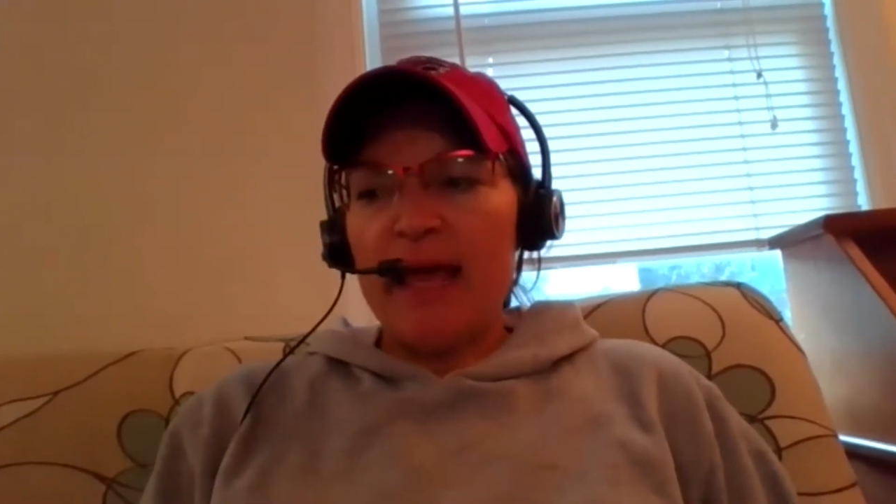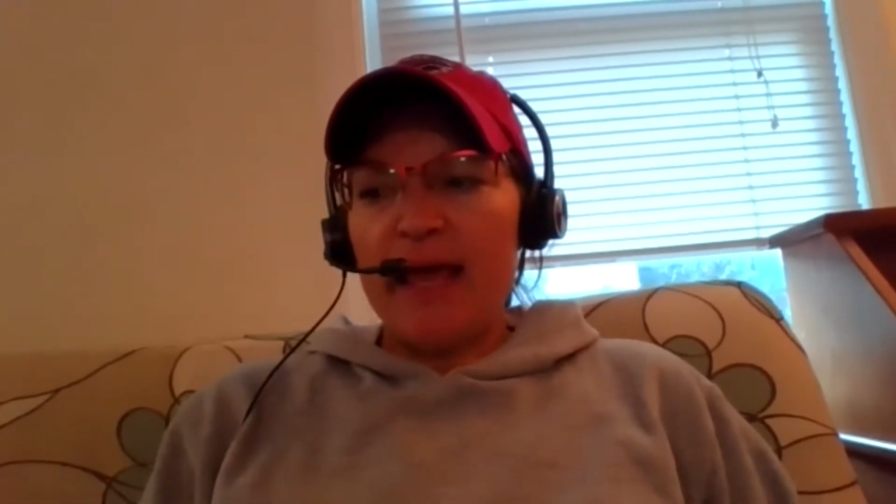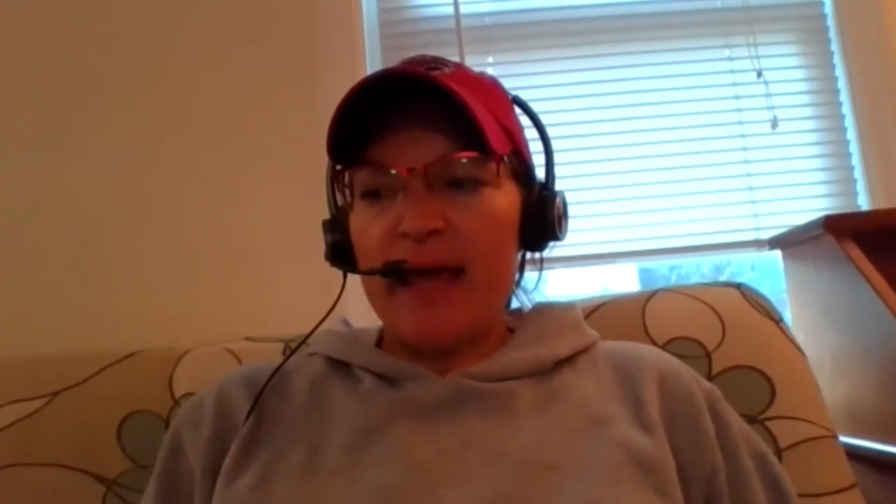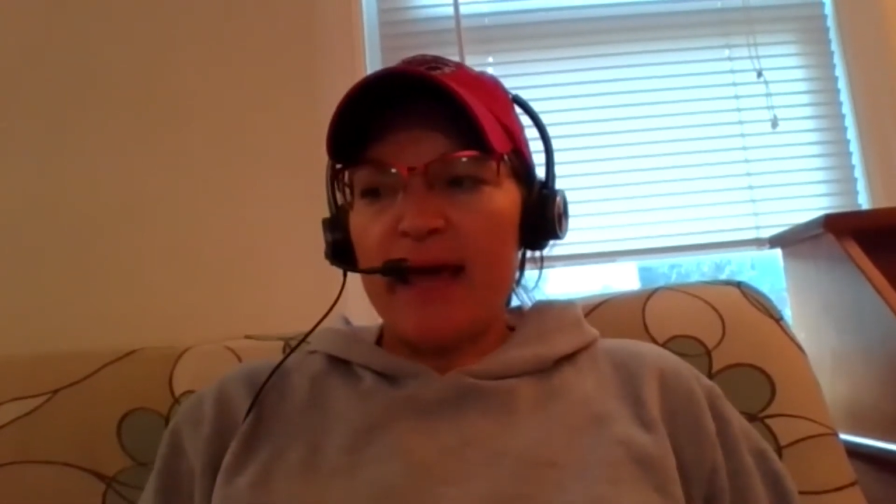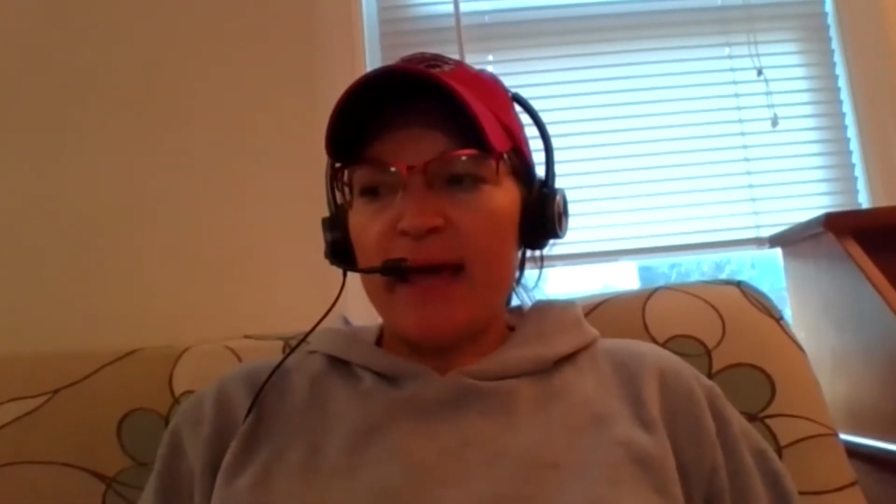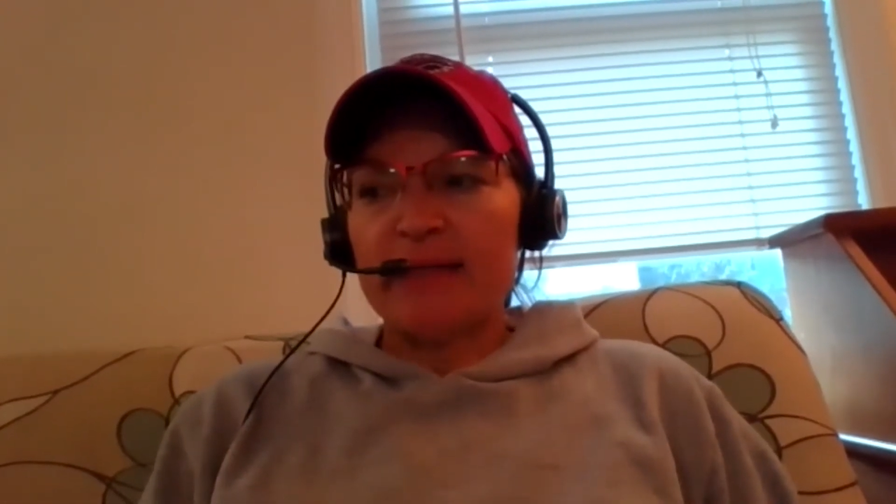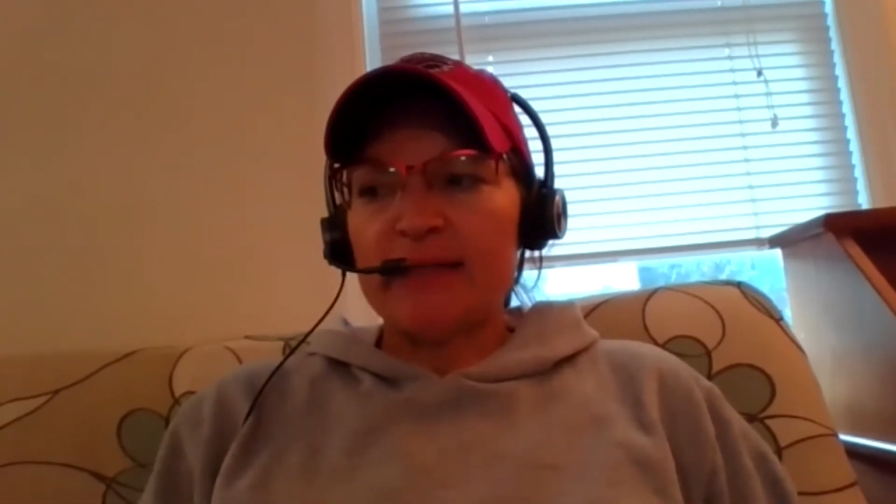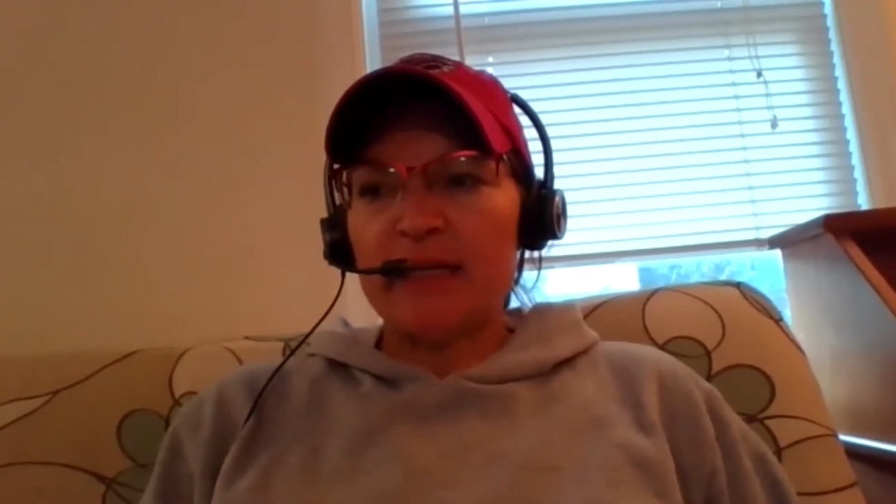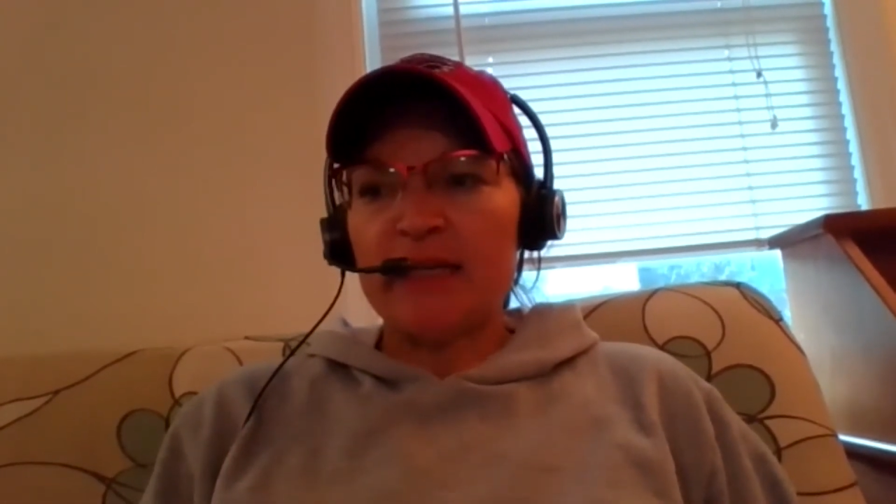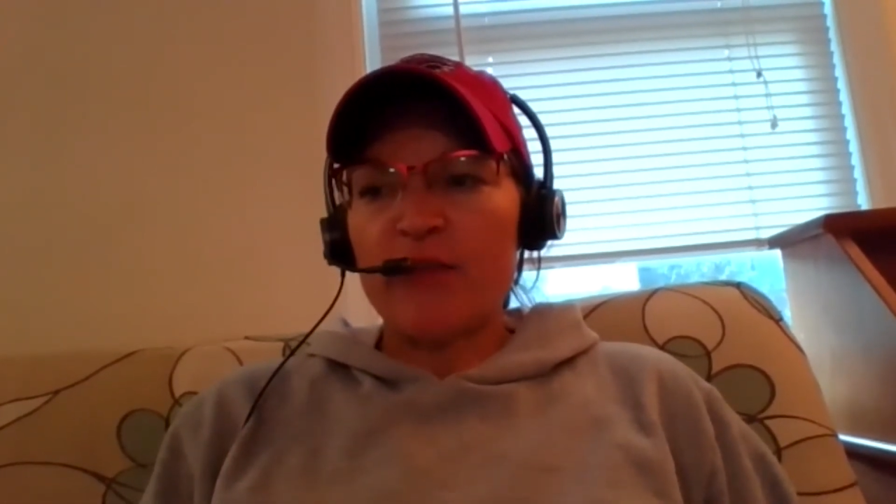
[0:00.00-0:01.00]
And
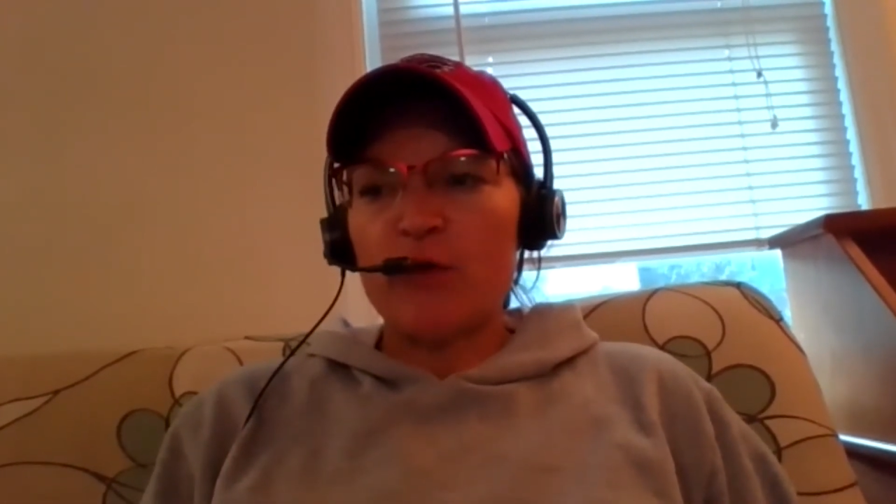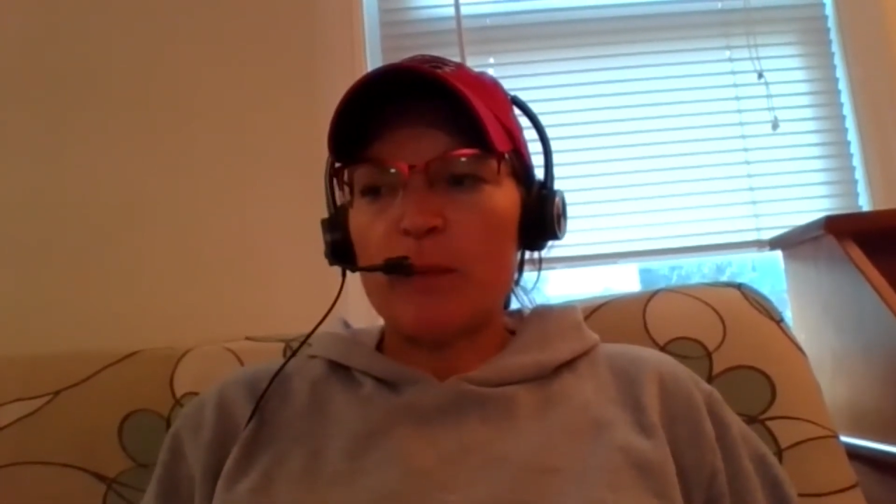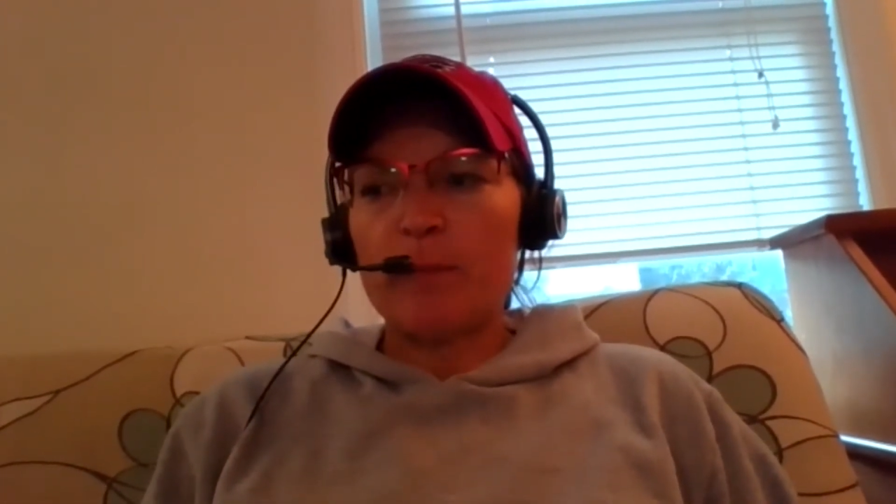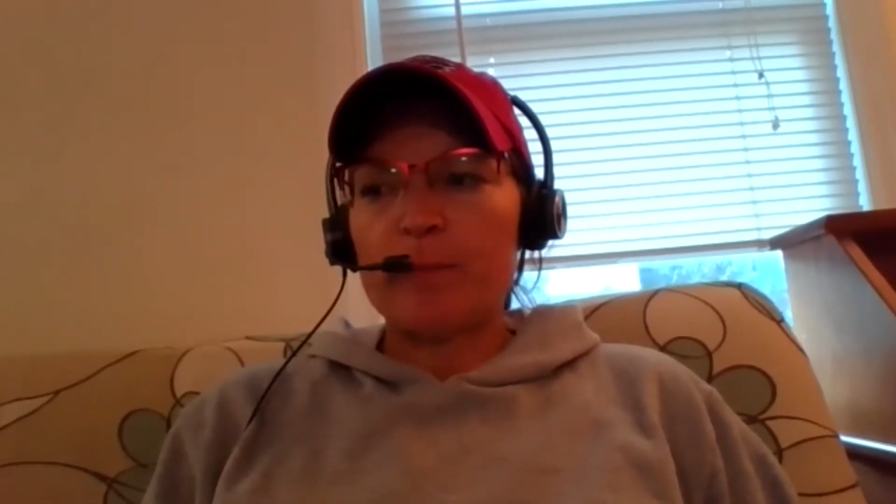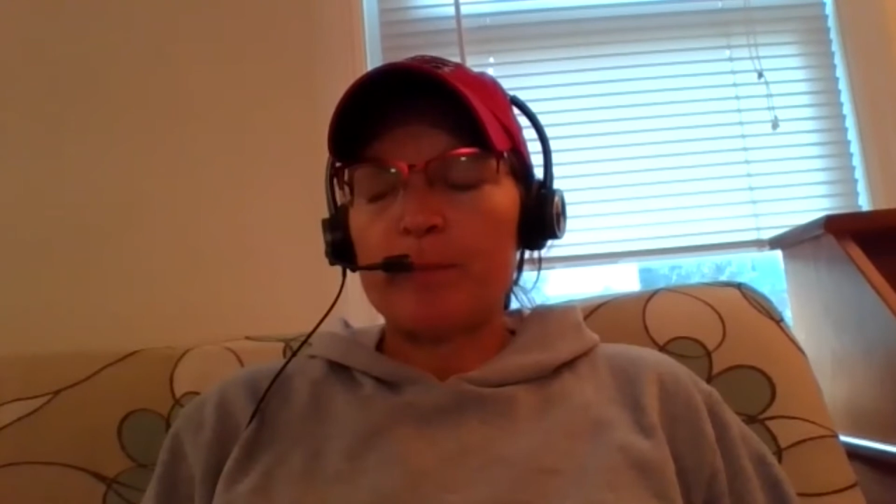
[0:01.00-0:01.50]
another